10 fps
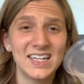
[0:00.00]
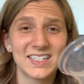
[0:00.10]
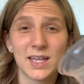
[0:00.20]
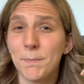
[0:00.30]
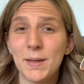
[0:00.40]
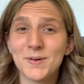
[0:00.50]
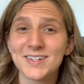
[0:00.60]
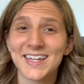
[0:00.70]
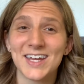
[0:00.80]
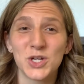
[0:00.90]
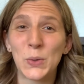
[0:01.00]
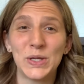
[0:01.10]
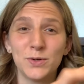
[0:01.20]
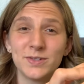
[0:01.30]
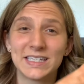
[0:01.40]
Some people say don't
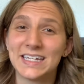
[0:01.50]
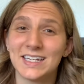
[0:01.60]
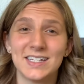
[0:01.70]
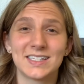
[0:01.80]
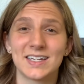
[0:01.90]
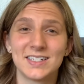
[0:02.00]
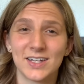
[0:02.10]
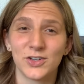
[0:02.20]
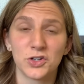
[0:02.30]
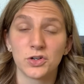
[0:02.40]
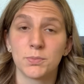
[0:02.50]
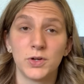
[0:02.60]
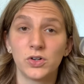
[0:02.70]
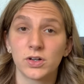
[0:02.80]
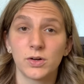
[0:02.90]
use these until your
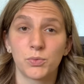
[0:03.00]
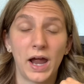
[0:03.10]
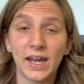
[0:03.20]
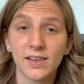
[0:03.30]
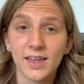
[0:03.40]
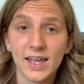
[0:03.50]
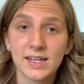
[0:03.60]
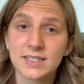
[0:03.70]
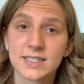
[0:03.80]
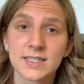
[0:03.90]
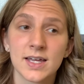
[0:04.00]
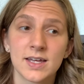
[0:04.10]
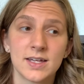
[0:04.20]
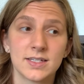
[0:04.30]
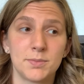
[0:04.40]
milk regulates.
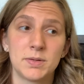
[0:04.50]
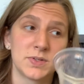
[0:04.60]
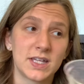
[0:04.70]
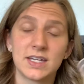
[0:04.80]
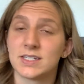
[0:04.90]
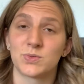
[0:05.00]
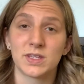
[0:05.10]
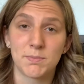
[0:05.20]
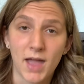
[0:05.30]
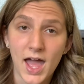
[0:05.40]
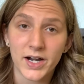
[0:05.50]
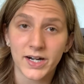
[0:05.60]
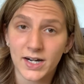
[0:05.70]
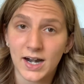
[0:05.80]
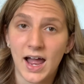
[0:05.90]
Some people say it doesn't really
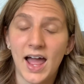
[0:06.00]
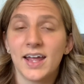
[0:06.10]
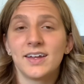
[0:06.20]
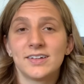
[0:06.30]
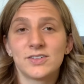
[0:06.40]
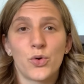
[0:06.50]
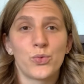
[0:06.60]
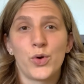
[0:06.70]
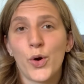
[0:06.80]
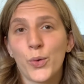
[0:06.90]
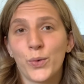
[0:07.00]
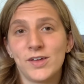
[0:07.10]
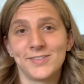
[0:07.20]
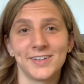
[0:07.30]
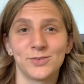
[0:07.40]
matter. I don't know
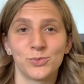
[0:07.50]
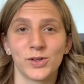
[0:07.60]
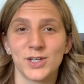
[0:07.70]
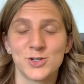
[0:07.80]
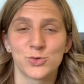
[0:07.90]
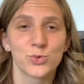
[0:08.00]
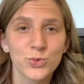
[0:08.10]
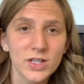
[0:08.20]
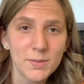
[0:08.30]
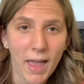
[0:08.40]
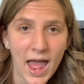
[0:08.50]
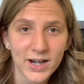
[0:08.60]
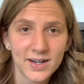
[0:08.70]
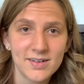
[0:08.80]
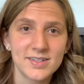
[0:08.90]
if it really truly
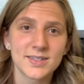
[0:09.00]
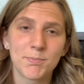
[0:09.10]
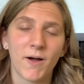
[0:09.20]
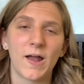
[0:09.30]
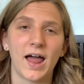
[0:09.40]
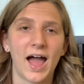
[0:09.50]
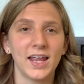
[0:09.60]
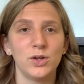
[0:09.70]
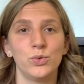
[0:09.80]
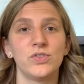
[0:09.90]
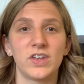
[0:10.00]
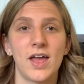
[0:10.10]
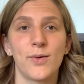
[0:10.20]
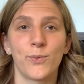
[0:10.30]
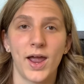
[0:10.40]
matters, but I used
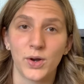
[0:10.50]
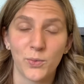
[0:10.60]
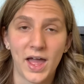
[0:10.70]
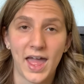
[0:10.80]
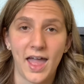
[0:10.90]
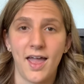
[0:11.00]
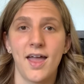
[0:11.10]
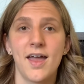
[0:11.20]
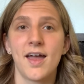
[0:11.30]
it right away.